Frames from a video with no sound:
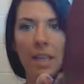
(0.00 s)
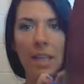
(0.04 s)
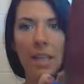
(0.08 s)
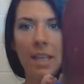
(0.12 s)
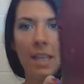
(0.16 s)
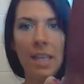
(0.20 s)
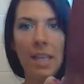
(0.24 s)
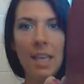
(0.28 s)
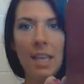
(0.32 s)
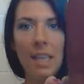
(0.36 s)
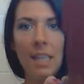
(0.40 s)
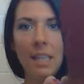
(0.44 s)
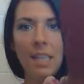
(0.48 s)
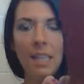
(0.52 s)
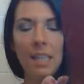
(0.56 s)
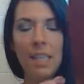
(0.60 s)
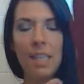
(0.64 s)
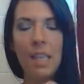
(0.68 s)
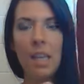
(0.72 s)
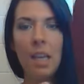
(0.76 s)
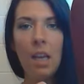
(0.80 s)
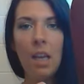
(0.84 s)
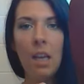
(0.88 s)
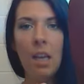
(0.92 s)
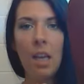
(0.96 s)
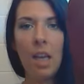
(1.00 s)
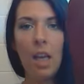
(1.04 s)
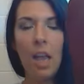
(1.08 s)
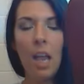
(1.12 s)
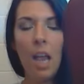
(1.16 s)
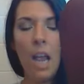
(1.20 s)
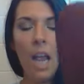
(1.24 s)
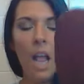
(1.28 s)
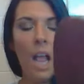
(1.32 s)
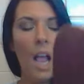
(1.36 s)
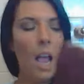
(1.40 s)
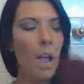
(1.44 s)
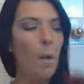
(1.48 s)
like this.
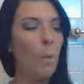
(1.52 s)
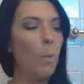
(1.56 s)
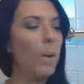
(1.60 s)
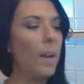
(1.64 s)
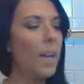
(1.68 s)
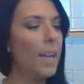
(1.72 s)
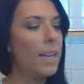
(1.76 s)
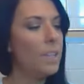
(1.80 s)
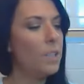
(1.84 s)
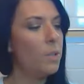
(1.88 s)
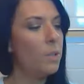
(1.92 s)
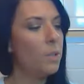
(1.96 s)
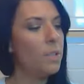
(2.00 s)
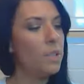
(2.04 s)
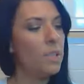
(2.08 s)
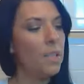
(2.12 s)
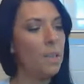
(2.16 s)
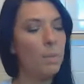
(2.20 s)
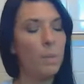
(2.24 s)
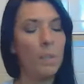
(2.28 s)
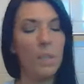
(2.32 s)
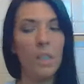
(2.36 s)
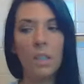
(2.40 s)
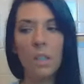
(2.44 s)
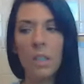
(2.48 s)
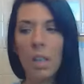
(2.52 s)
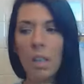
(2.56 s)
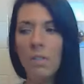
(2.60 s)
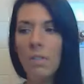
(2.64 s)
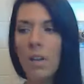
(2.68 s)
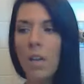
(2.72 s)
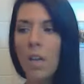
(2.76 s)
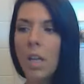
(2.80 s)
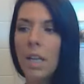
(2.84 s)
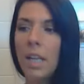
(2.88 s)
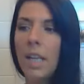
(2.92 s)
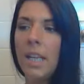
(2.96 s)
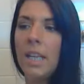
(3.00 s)
And what I do is I put the glove
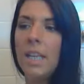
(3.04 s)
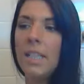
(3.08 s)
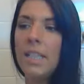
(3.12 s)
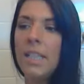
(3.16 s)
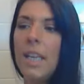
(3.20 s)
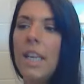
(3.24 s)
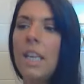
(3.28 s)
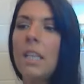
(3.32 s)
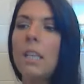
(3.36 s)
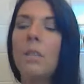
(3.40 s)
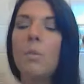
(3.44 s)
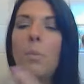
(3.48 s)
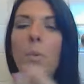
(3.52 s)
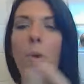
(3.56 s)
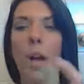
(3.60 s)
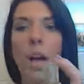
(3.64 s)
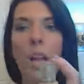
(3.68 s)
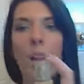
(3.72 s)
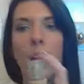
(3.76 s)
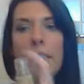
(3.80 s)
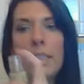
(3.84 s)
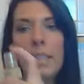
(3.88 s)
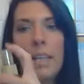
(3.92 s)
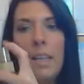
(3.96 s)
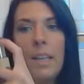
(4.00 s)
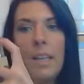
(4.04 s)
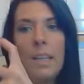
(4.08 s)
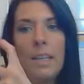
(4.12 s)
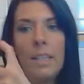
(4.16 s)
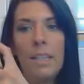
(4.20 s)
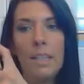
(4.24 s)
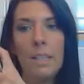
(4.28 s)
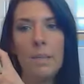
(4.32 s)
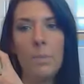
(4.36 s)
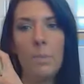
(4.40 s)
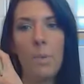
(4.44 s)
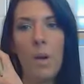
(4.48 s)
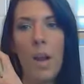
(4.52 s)
on, and I take the product, and I
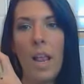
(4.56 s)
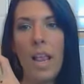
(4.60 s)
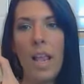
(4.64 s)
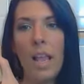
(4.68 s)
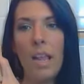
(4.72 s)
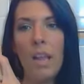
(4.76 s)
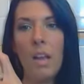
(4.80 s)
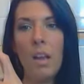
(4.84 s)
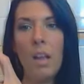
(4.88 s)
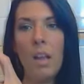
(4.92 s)
spray it.